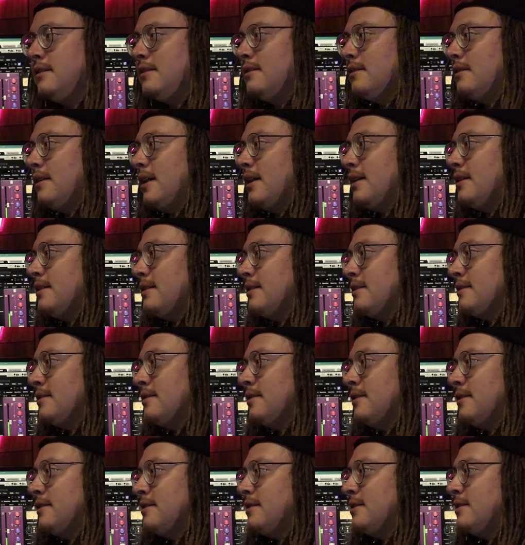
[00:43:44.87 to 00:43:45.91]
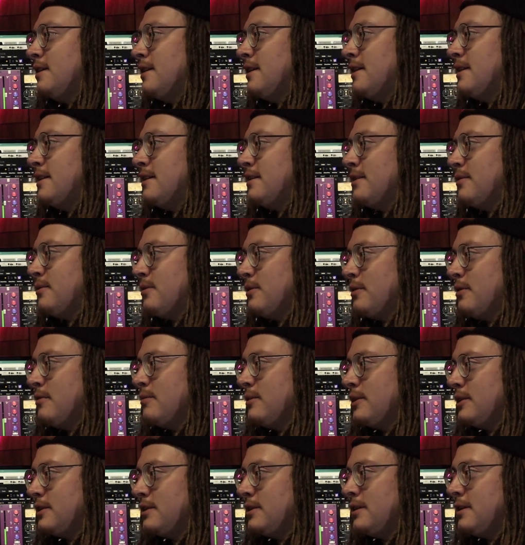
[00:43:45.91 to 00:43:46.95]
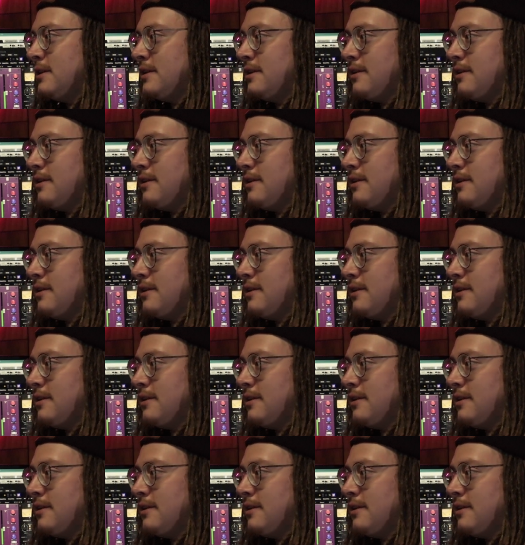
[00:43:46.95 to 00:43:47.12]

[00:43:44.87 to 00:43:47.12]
like a stick in the room and show, shit.